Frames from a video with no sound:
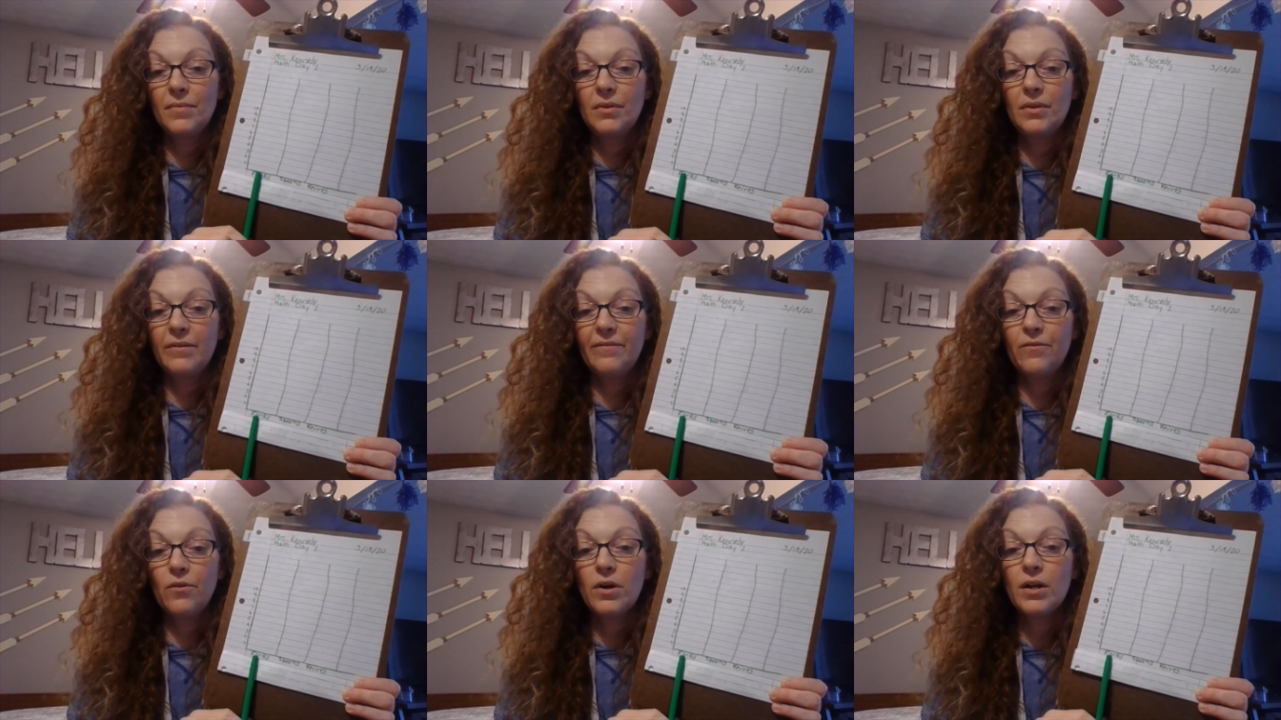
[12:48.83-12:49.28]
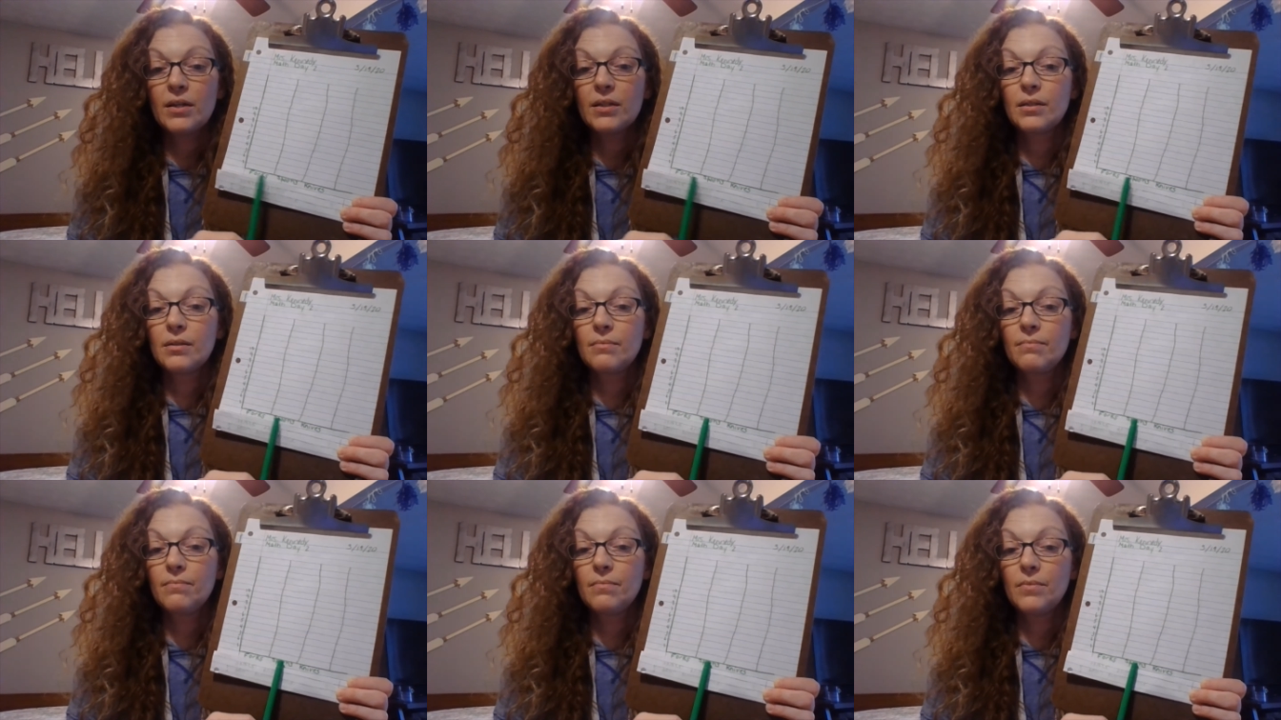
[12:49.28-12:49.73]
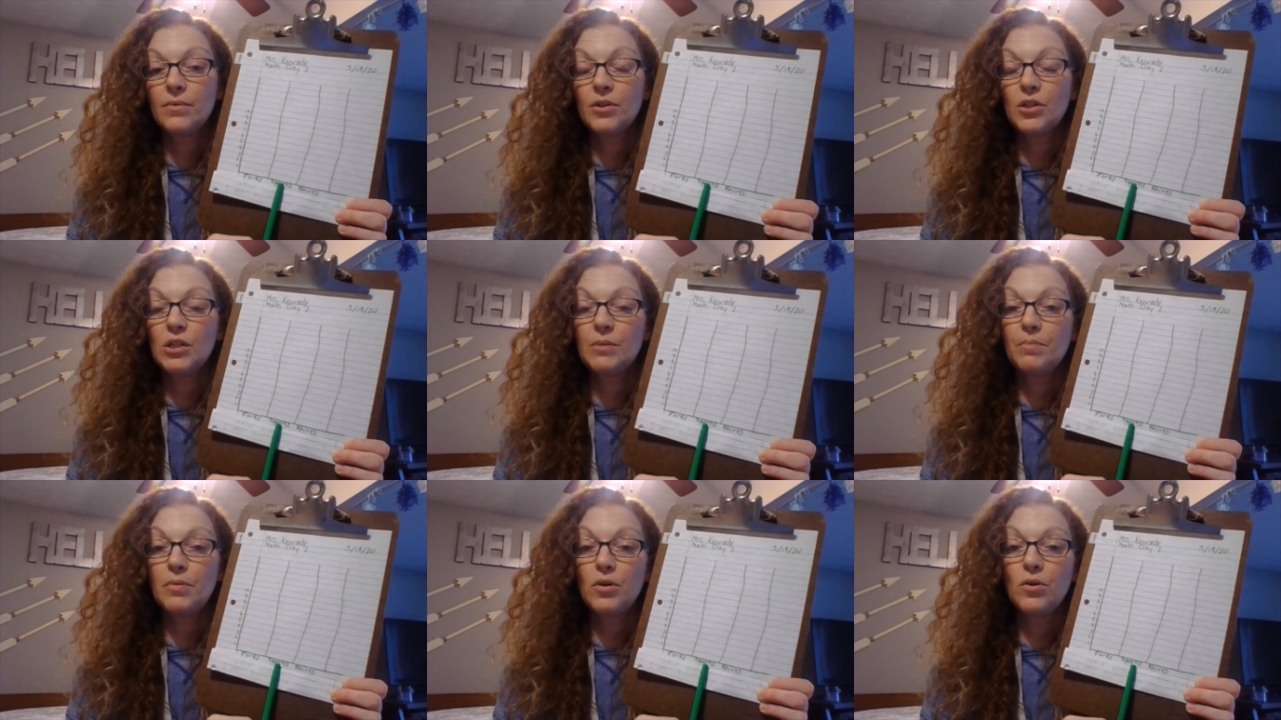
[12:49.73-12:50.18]
the forks, the
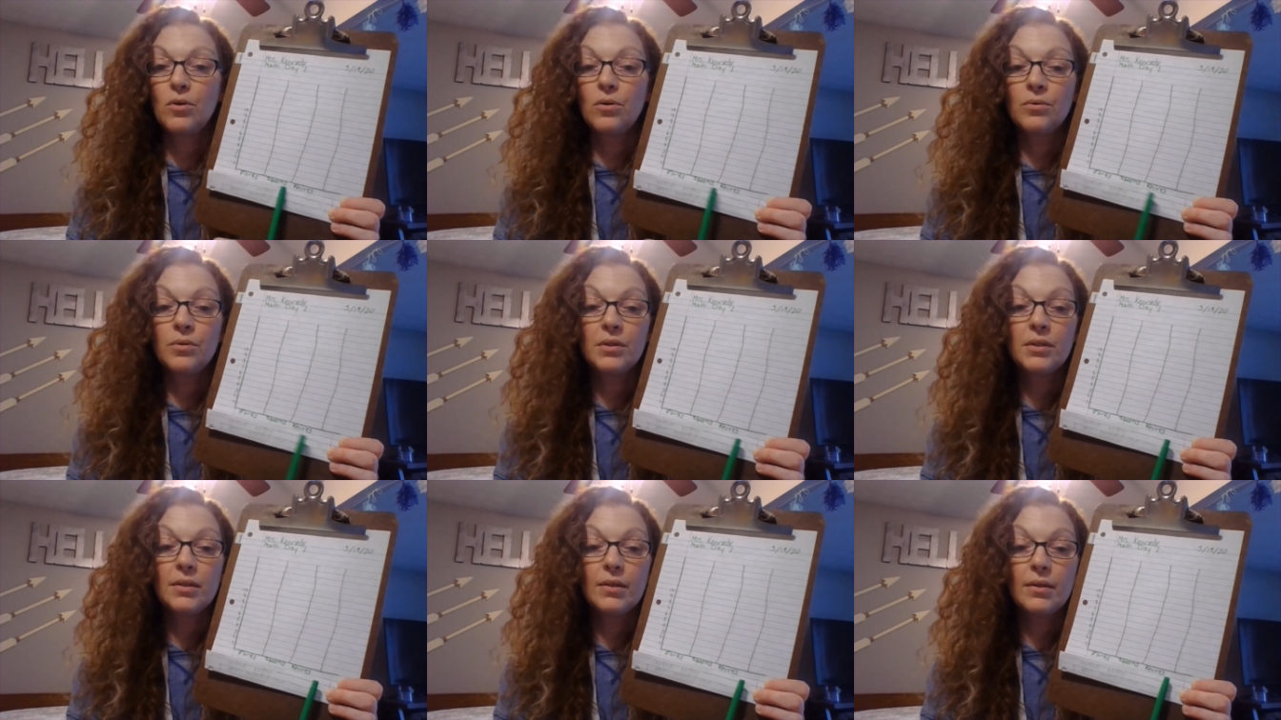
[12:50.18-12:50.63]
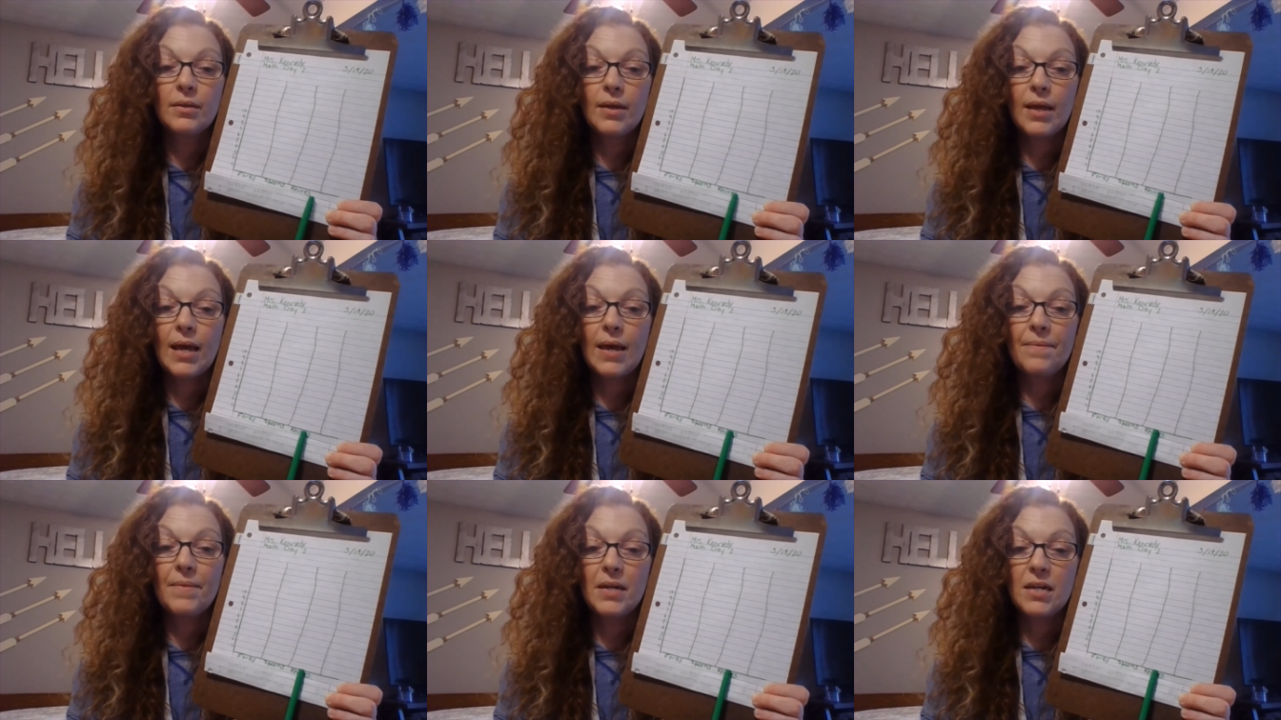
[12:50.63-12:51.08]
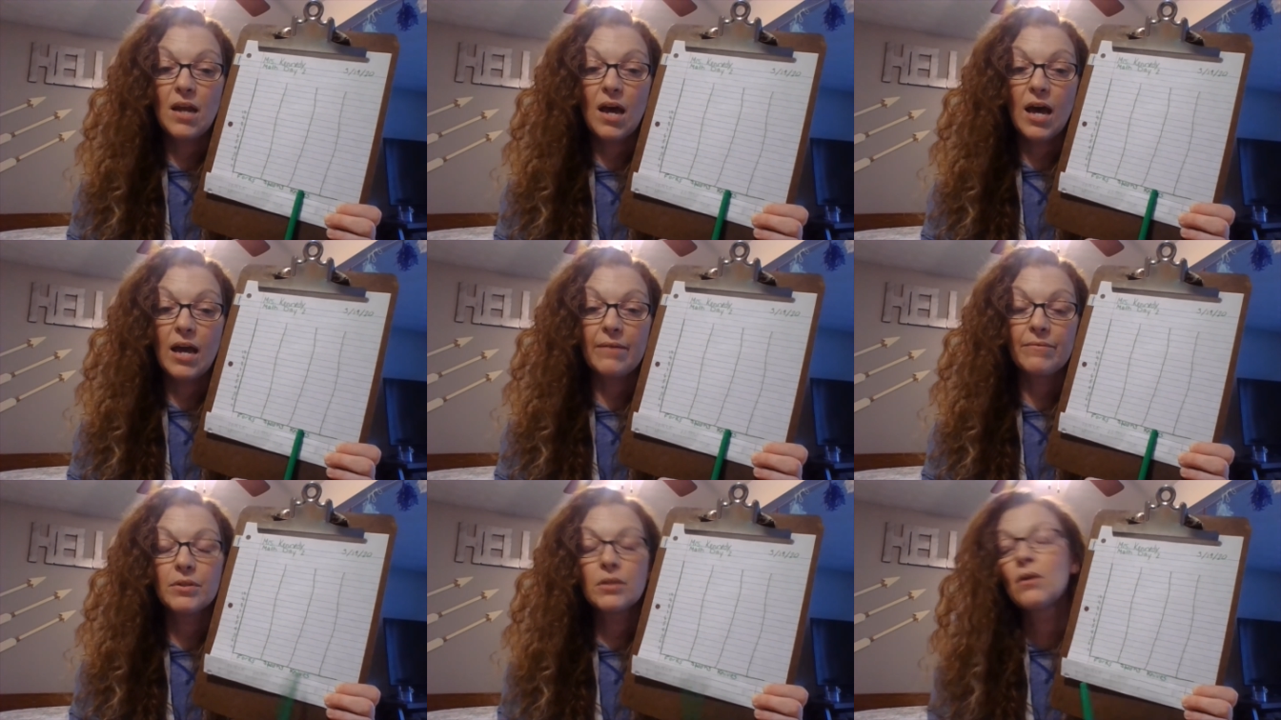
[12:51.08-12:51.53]
spoons, and the
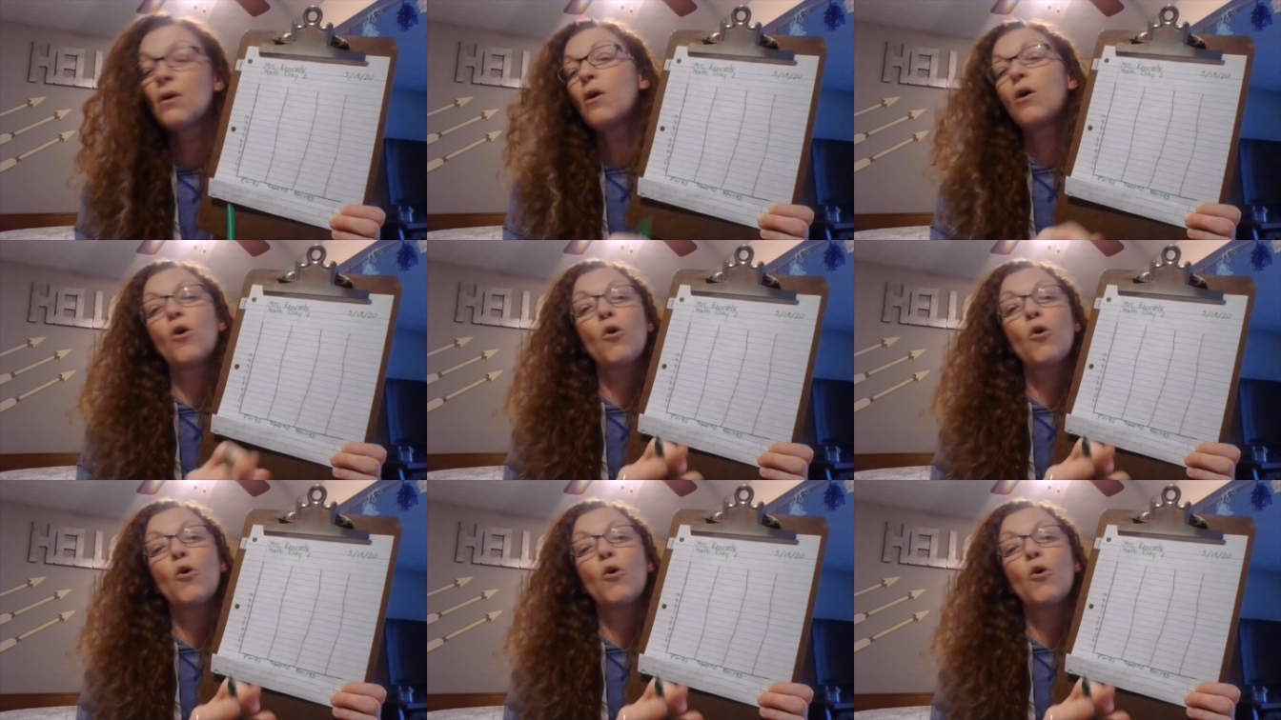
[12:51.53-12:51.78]
knives,